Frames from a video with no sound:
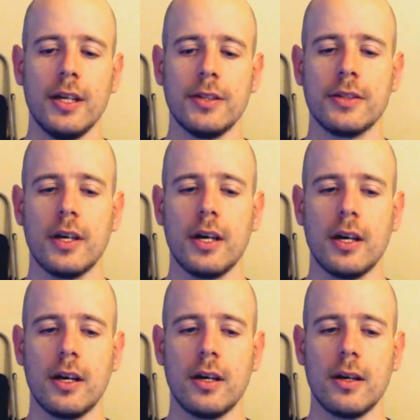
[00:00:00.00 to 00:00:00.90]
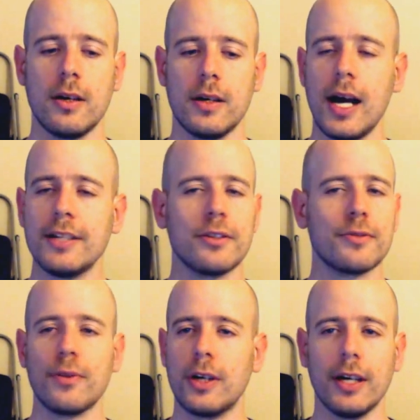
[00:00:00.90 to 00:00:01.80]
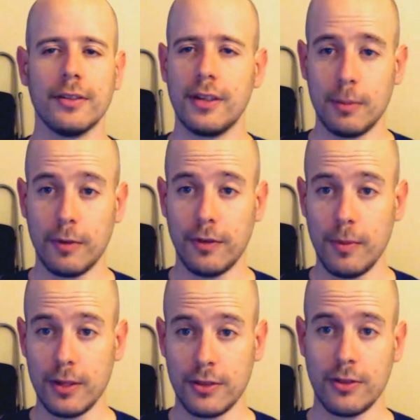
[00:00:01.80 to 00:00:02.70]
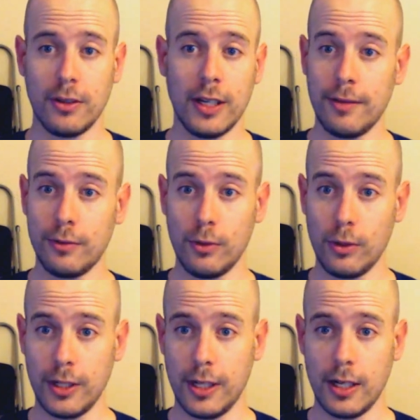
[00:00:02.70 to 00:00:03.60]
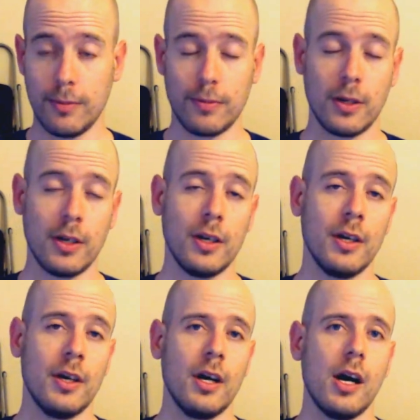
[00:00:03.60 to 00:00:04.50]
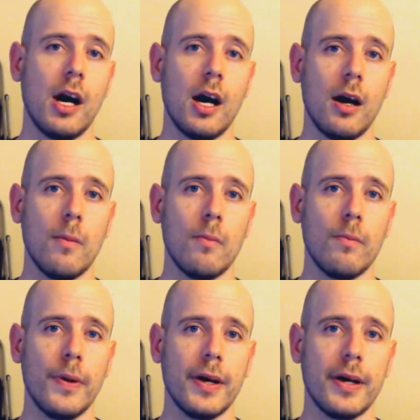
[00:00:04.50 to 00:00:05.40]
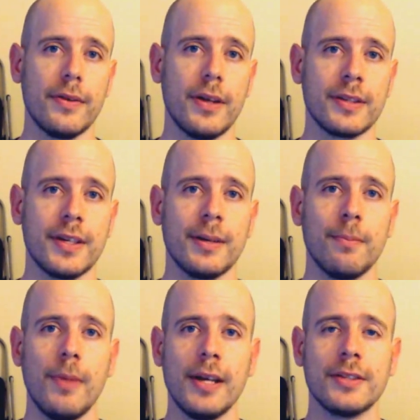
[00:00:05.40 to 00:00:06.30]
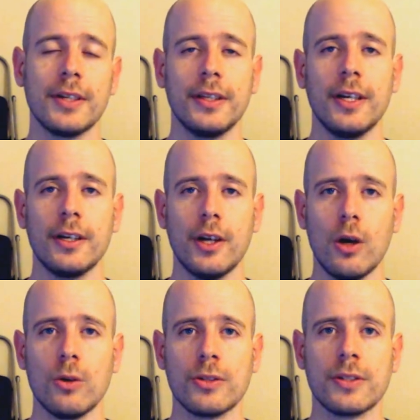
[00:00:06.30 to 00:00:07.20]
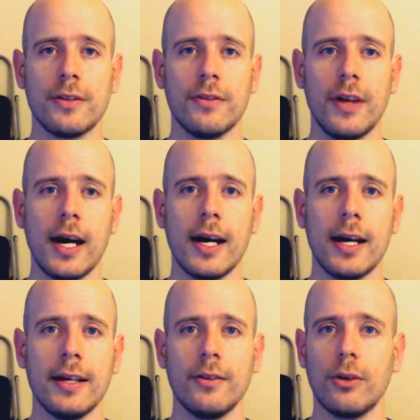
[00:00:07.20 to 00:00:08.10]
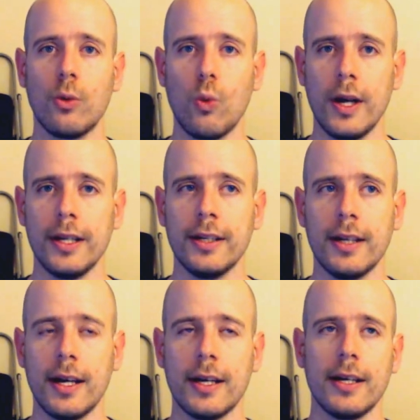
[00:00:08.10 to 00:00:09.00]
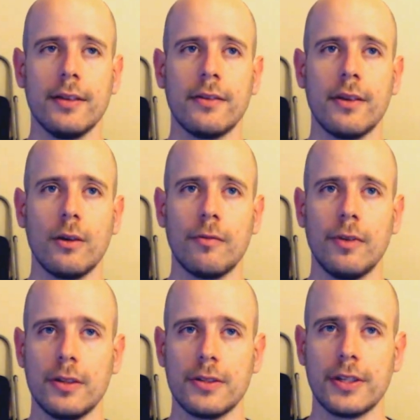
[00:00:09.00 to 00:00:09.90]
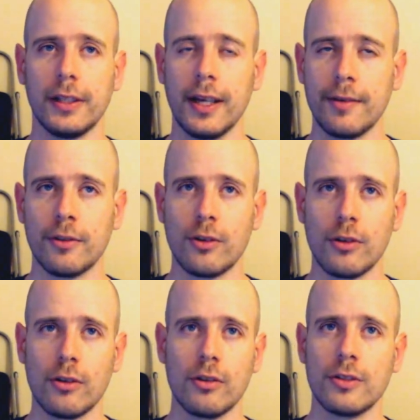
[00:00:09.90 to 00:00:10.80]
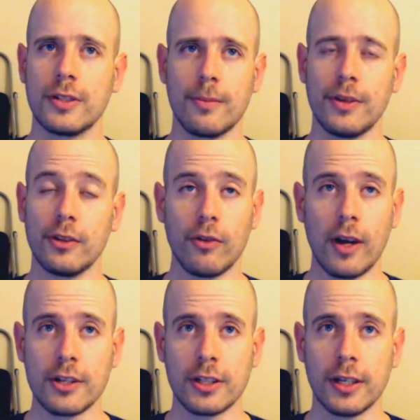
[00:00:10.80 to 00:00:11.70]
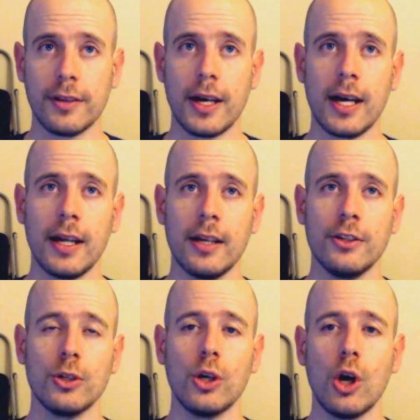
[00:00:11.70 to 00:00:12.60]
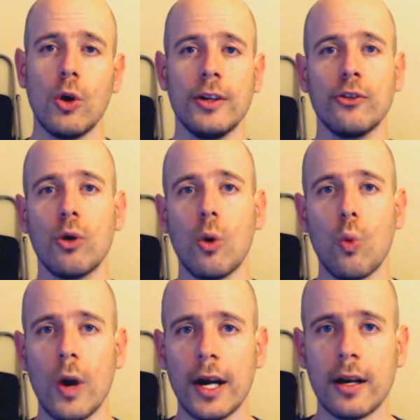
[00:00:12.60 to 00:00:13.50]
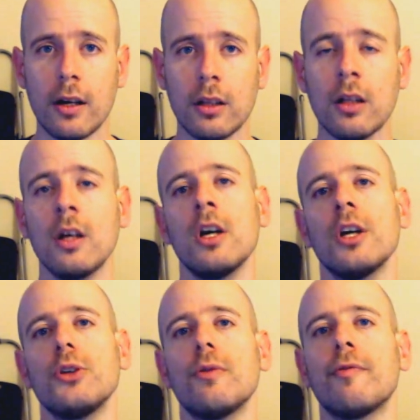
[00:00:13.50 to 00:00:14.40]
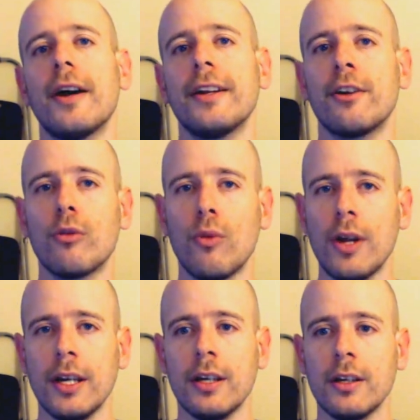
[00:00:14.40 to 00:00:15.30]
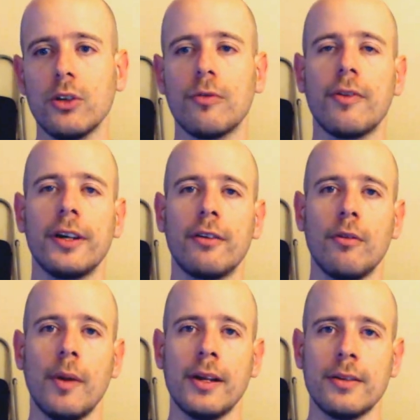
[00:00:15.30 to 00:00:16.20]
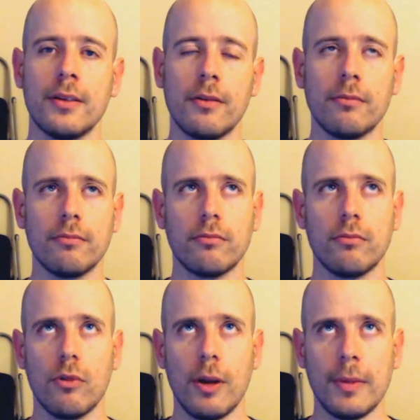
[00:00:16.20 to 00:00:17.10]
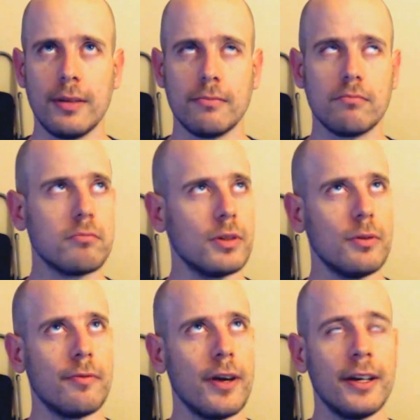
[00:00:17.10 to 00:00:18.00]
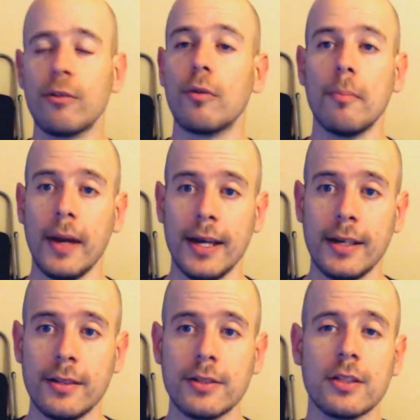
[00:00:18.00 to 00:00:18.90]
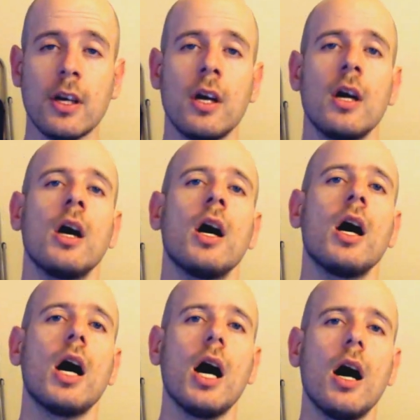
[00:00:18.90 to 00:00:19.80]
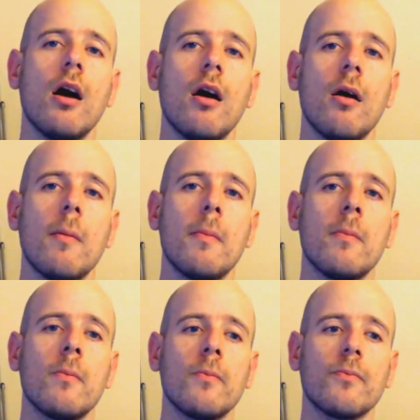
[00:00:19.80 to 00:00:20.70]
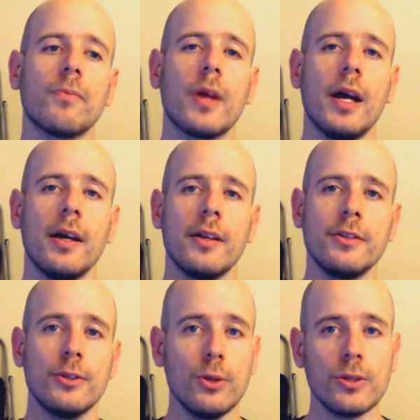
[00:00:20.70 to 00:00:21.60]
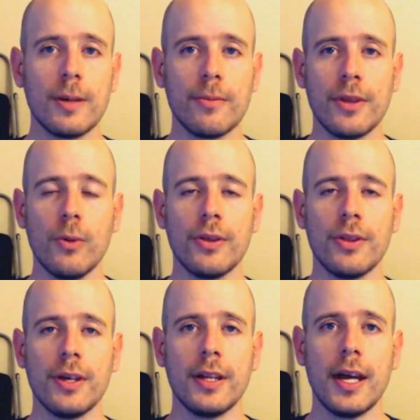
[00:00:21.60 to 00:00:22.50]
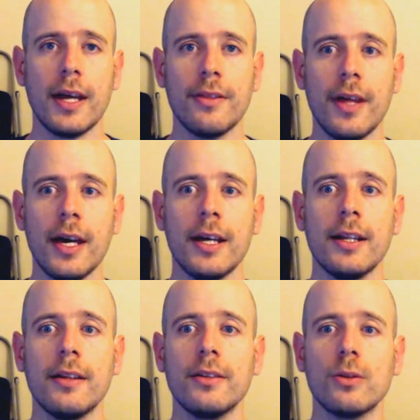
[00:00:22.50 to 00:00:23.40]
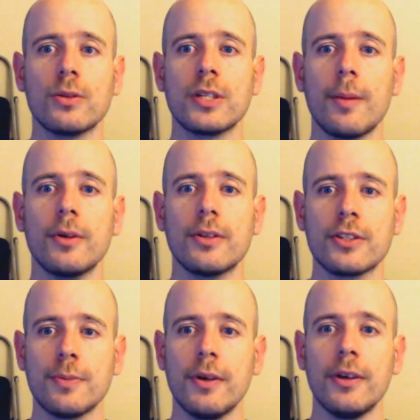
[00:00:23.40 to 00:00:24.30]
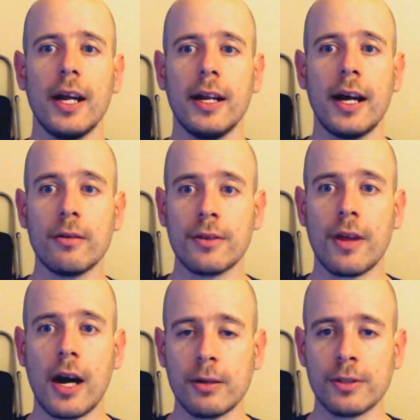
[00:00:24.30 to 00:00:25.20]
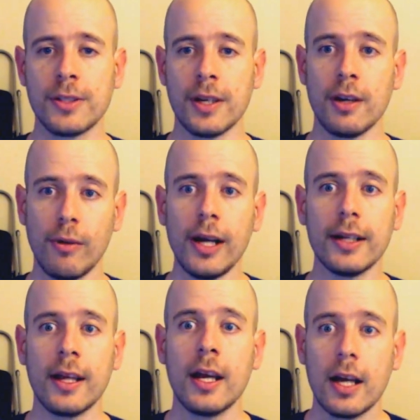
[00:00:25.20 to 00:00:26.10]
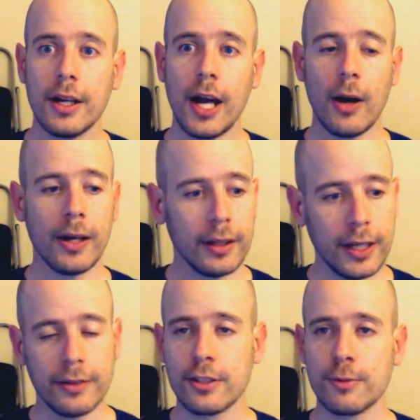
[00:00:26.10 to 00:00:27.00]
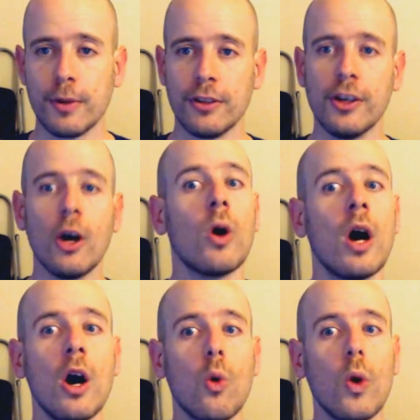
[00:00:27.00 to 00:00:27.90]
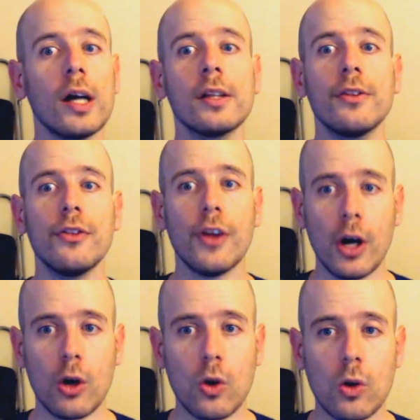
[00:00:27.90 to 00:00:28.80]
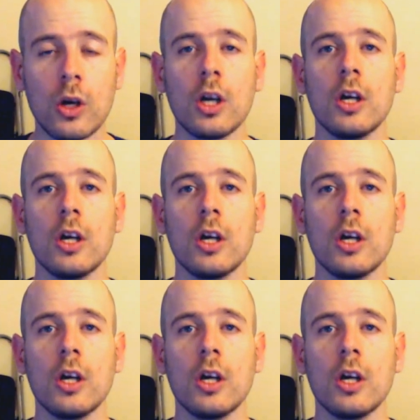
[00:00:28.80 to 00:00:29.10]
It's I just forgot the name of the monster. I'll have to look it up. But that's like basically a ghost that died on a wedding night. Her fiance left her, something tragic like that. And you go into a well, you find her ring, you find you find her remains, and you do something with it, and then you summon the spirit. And I was thinking, great, now I can let the spirit go. Well, no,